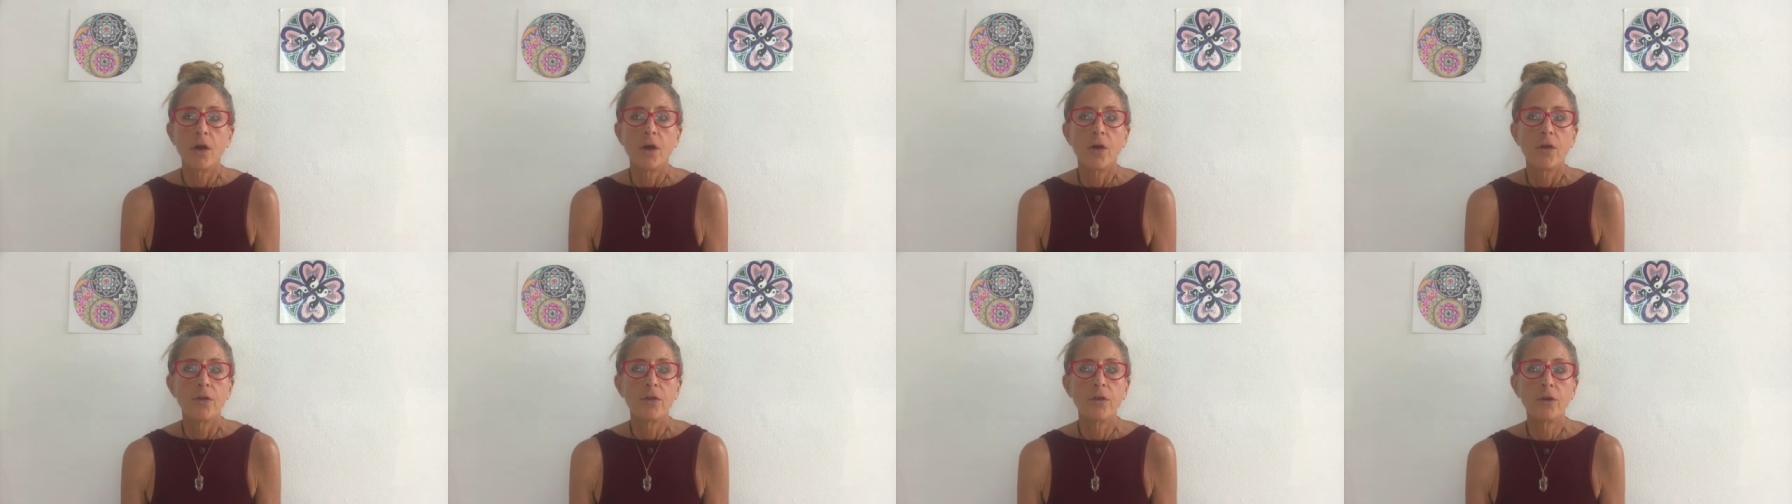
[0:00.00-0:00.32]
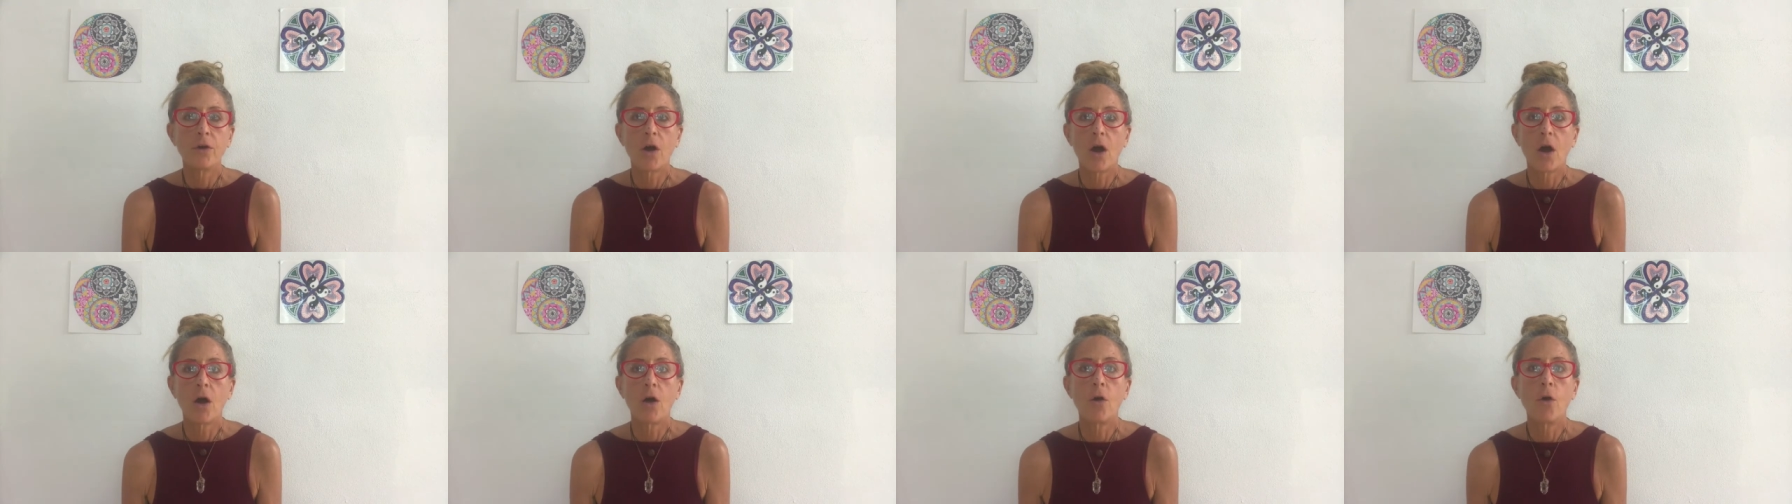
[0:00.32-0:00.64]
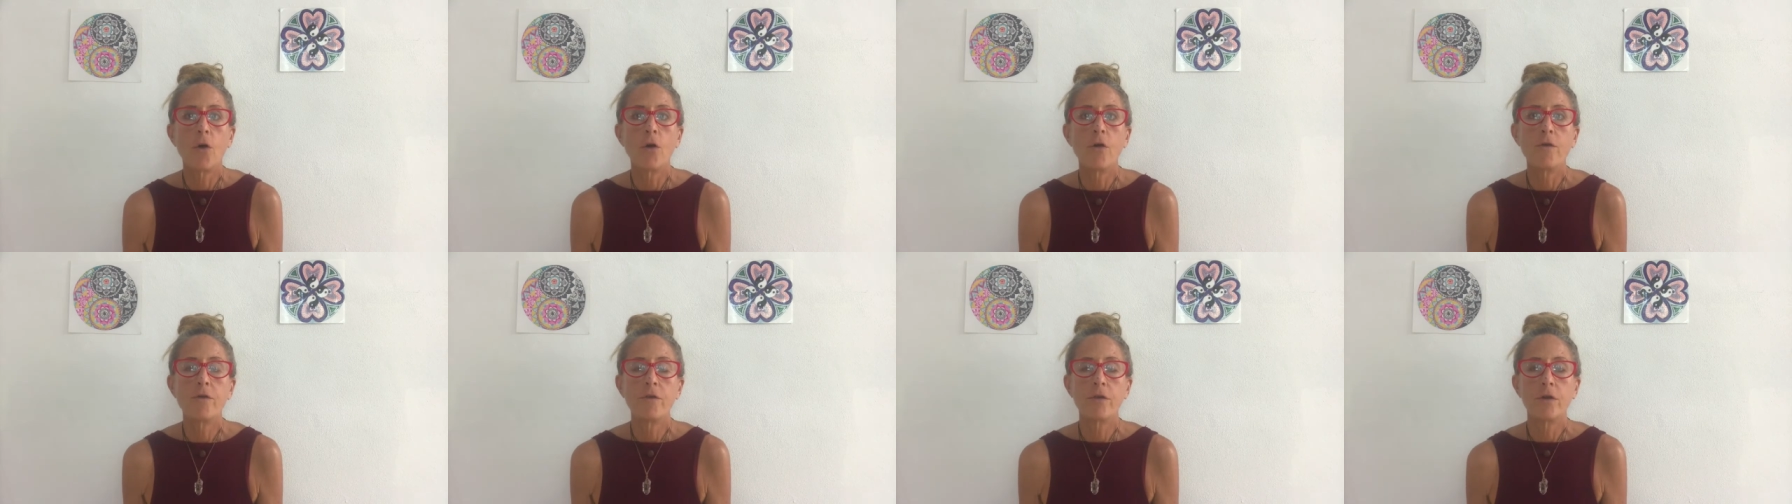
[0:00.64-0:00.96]
there are
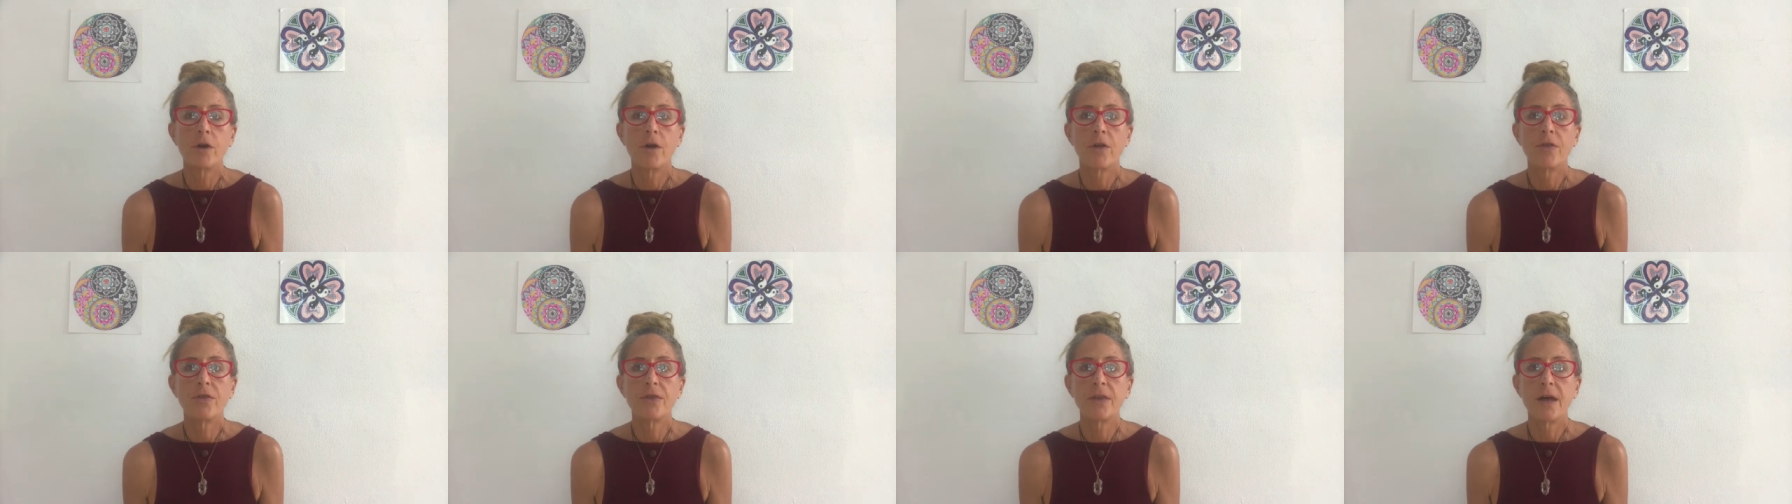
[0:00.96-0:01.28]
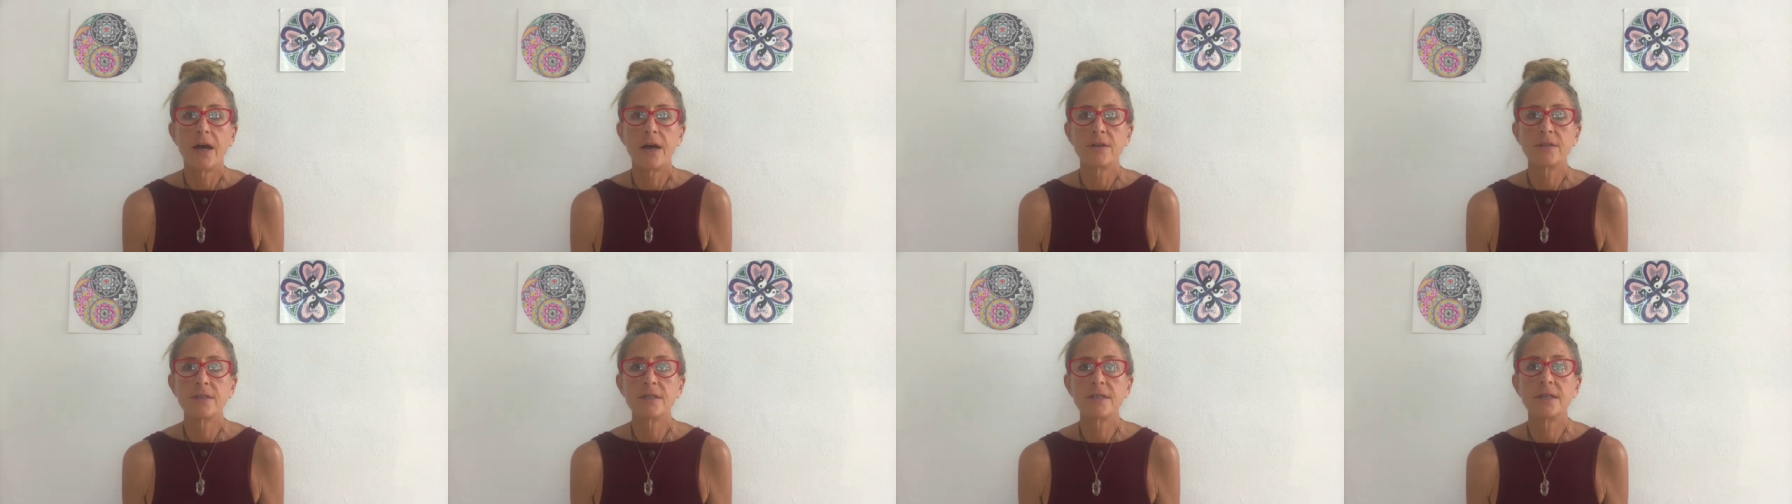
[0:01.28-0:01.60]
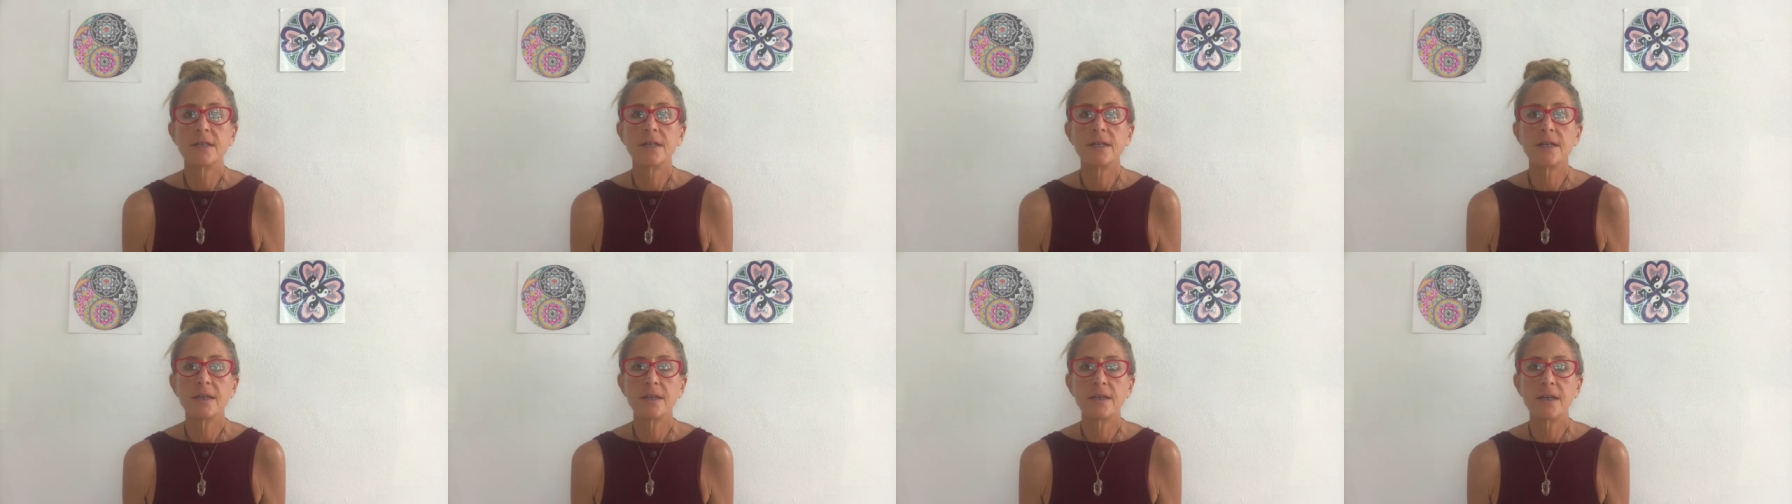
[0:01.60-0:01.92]
over a
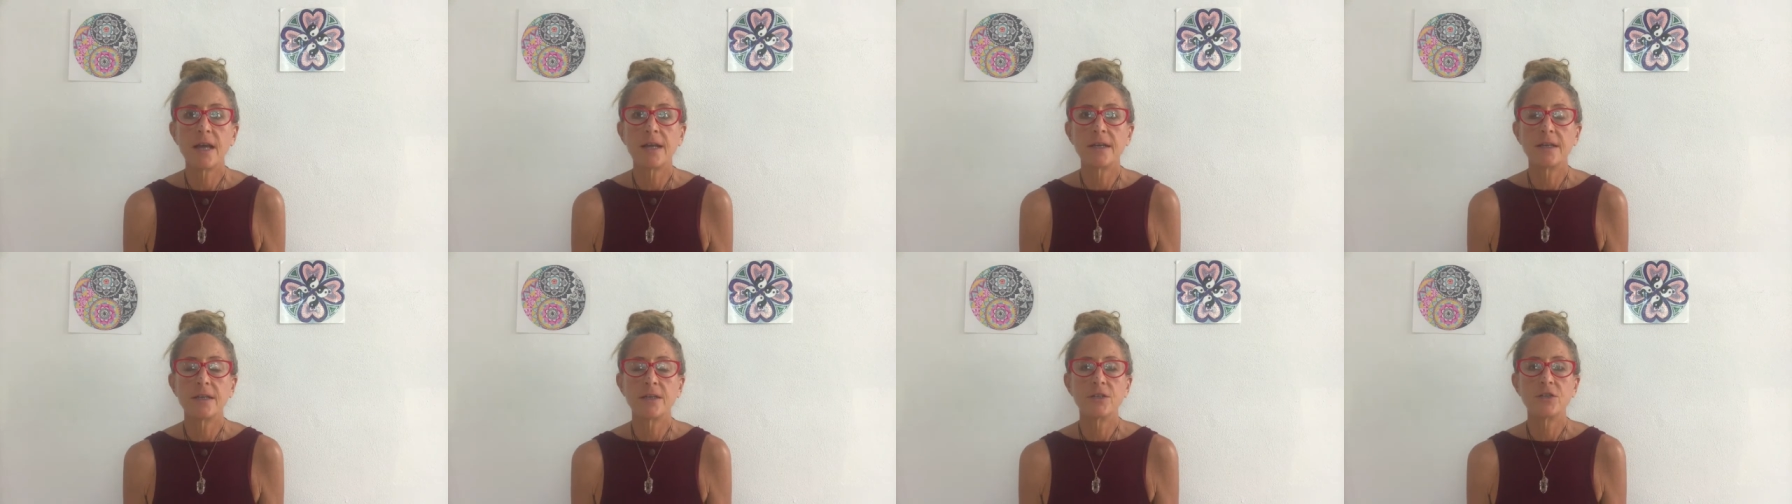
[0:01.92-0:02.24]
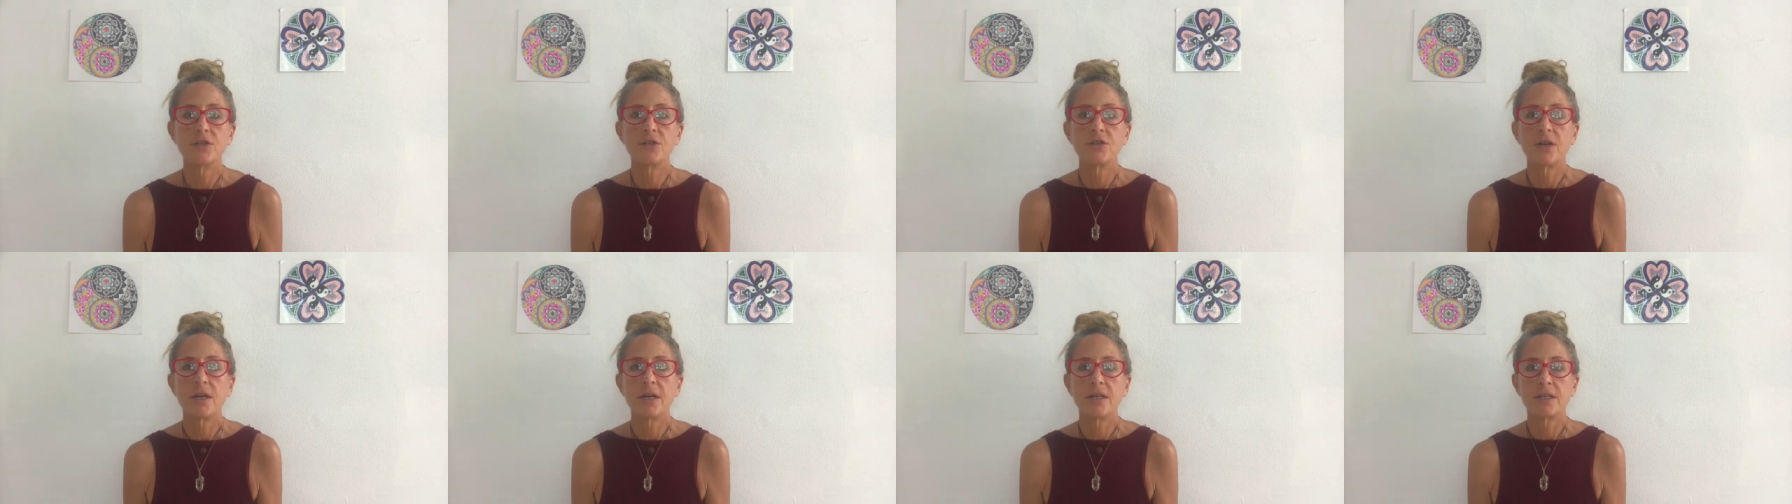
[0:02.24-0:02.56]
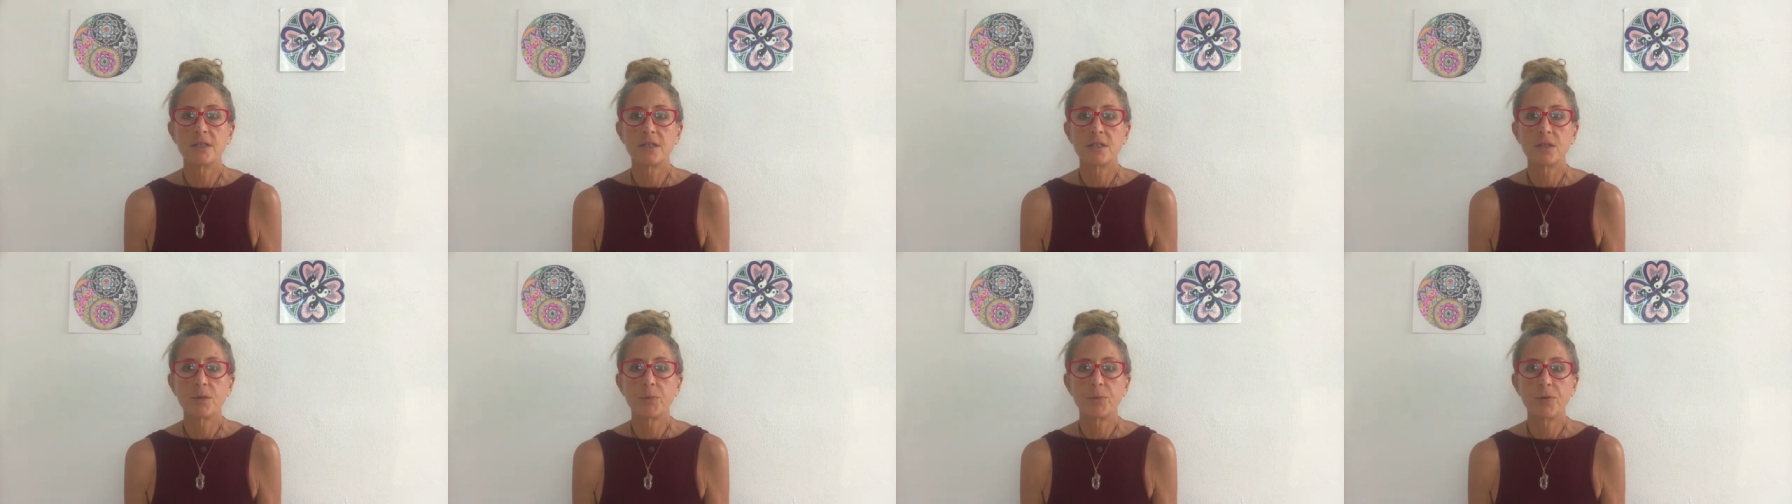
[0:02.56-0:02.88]
thousand lightning
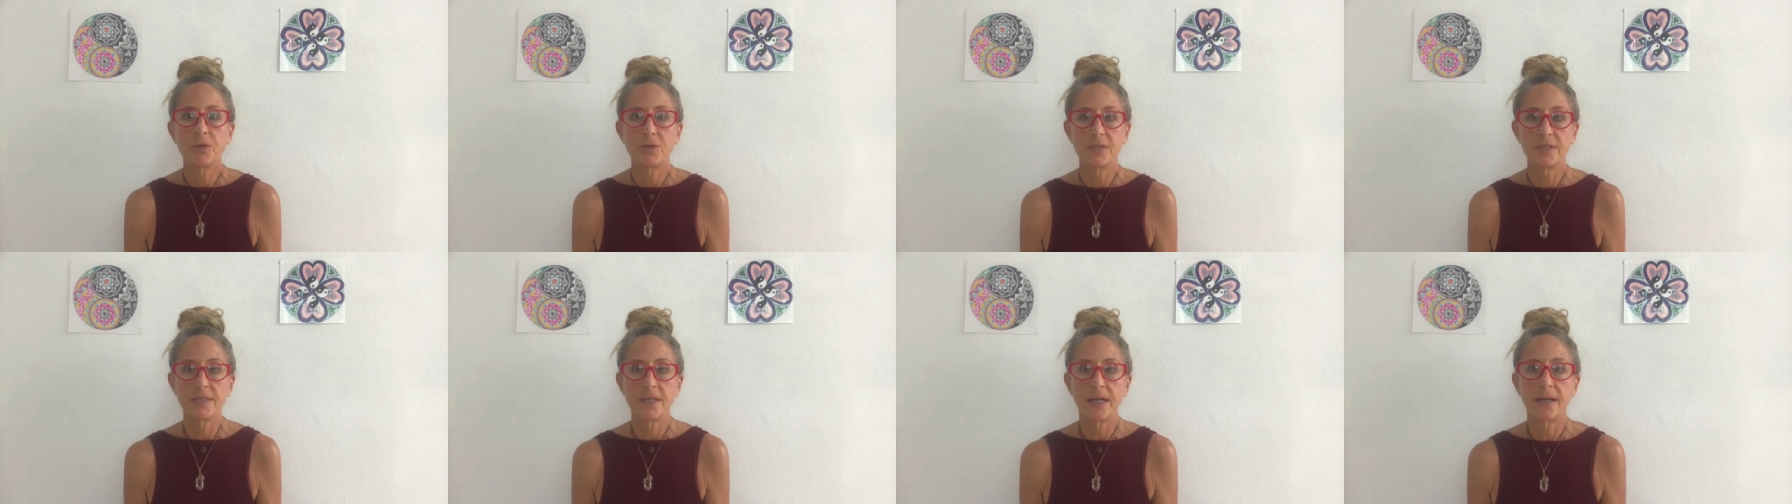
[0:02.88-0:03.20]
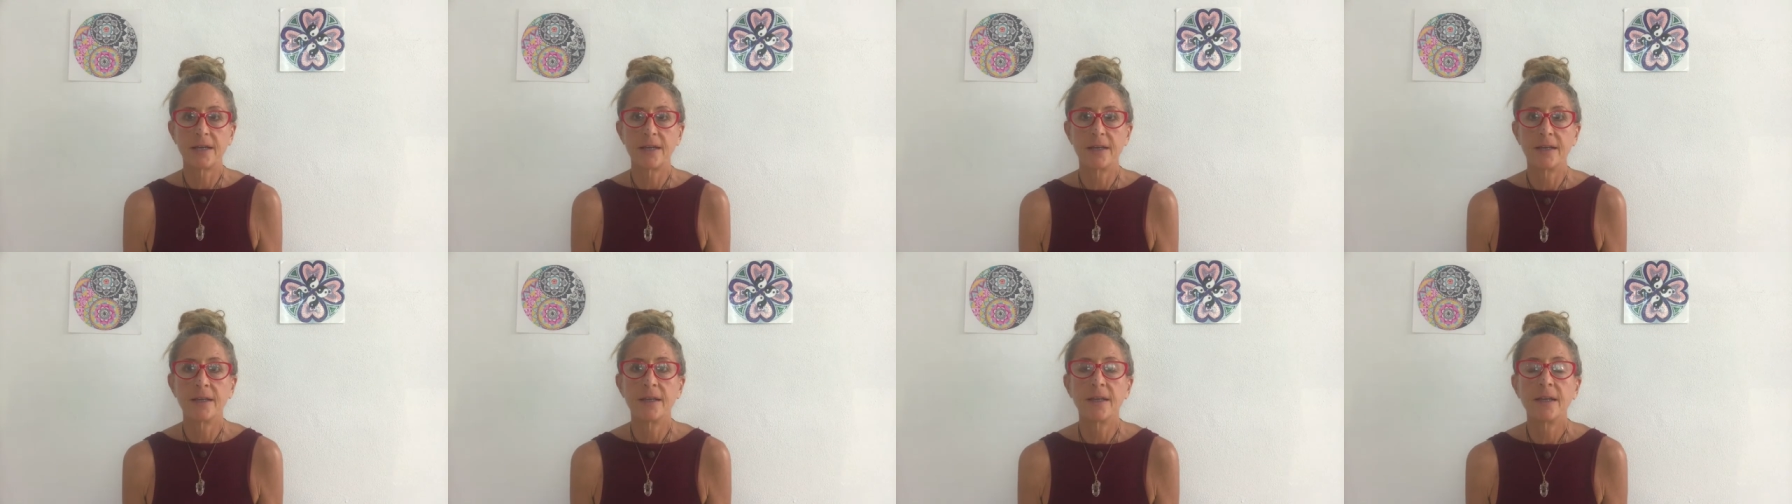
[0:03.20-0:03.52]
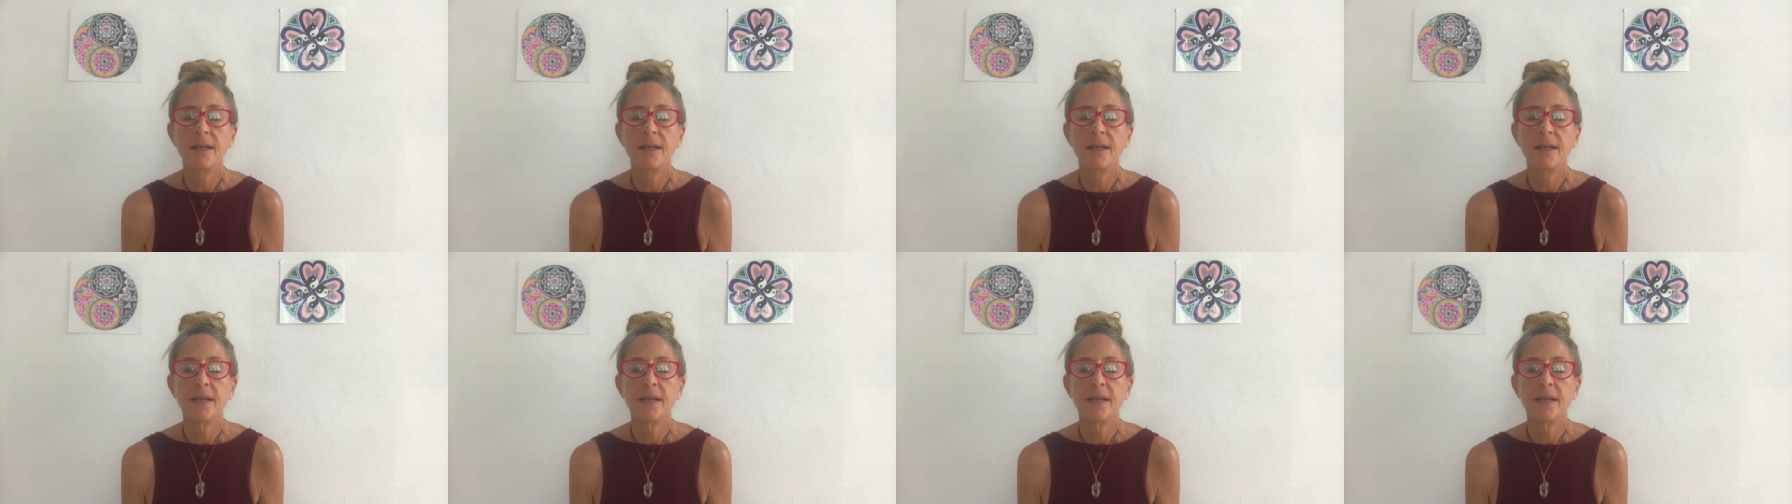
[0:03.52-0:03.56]
strikes per second.